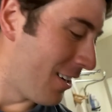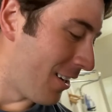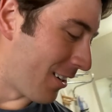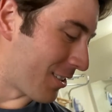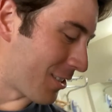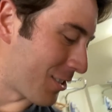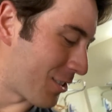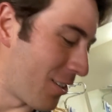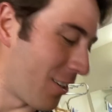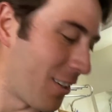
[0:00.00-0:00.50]

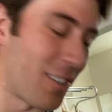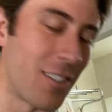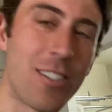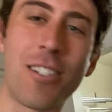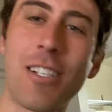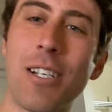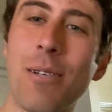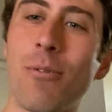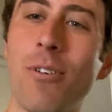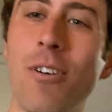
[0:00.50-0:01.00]
with chocolate
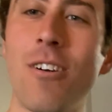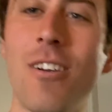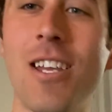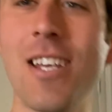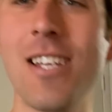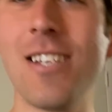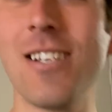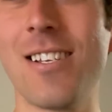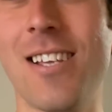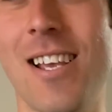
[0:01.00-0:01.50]
chip
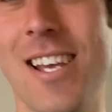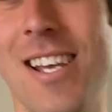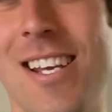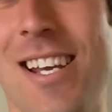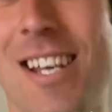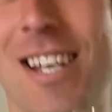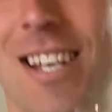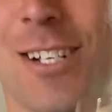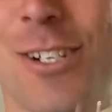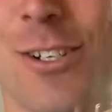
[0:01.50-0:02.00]
cookies
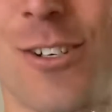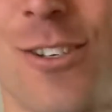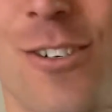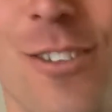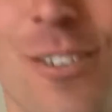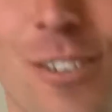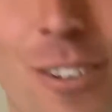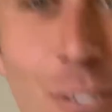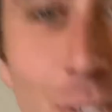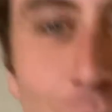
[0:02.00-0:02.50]
and sugar